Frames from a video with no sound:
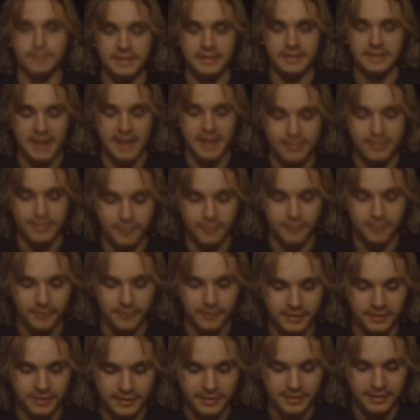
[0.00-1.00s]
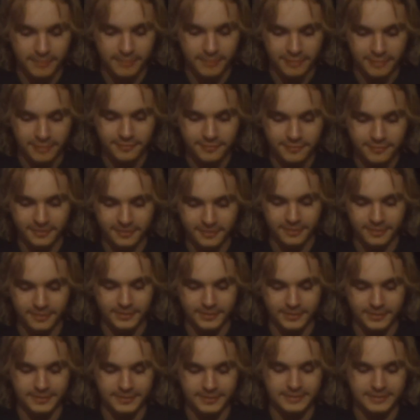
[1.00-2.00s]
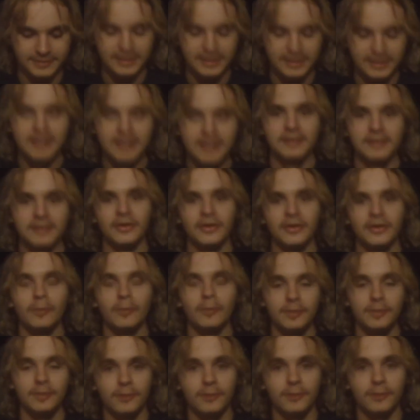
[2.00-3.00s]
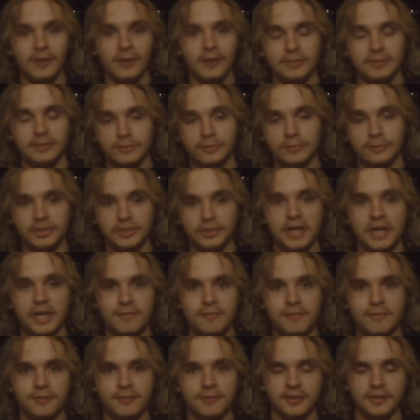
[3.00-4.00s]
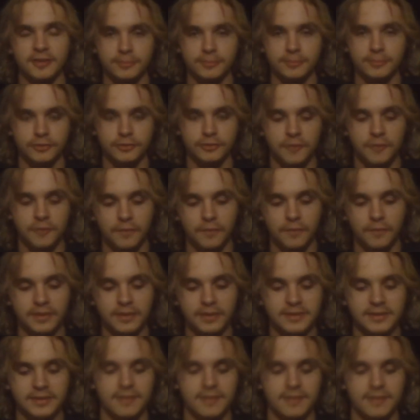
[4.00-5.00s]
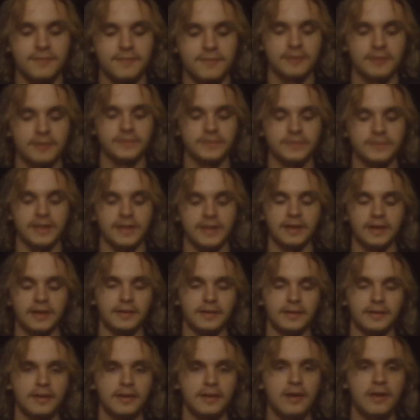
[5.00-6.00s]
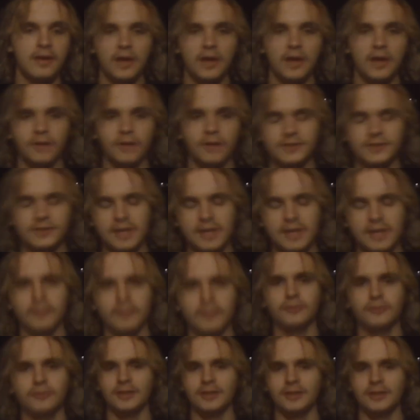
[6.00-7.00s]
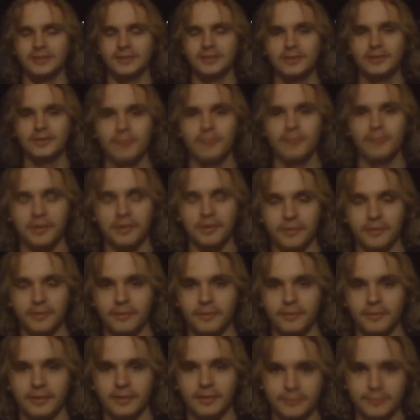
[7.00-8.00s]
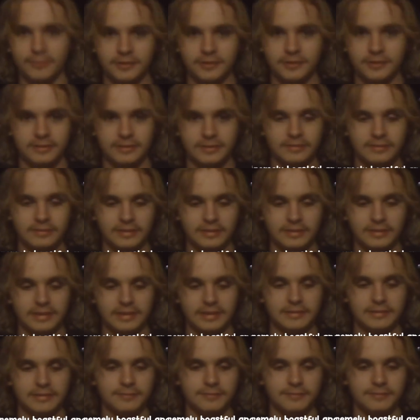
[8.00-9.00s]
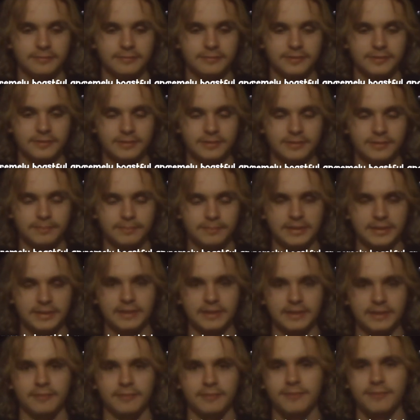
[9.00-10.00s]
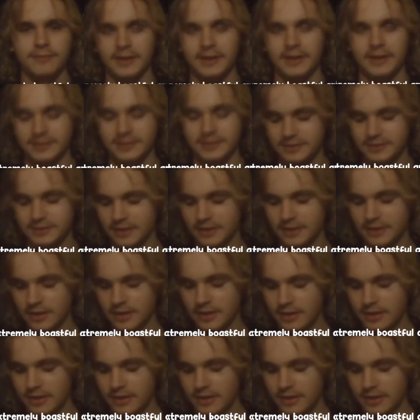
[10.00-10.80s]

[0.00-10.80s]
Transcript: beat everyone in my field, because nobody put as much effort and as much thought into the videos that I did. Obviously I'm not trying to toot my own horn, I'm just kind of speaking facts.